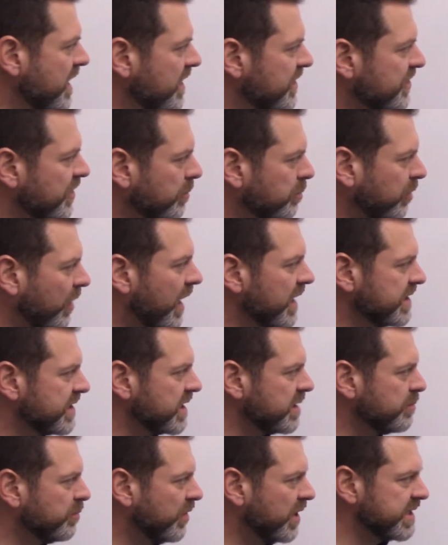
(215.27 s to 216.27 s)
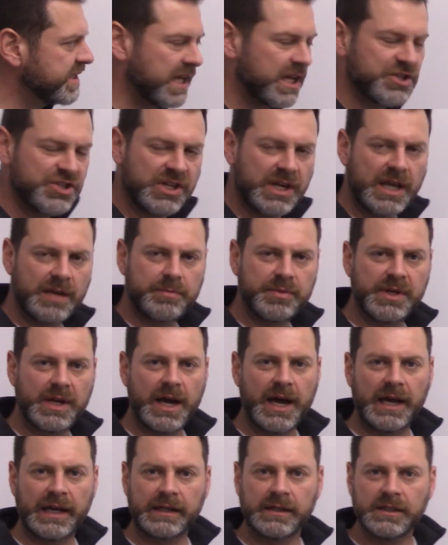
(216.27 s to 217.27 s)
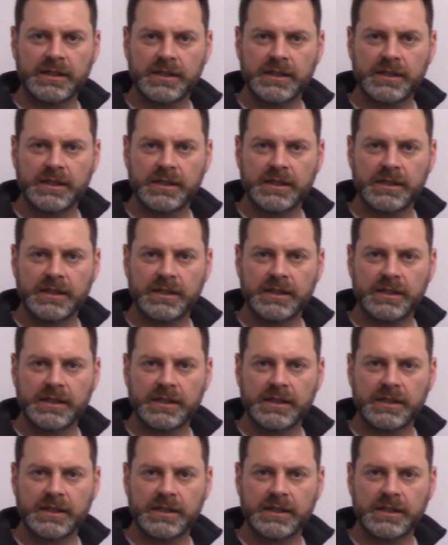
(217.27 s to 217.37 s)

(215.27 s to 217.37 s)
So proxy plus Engine API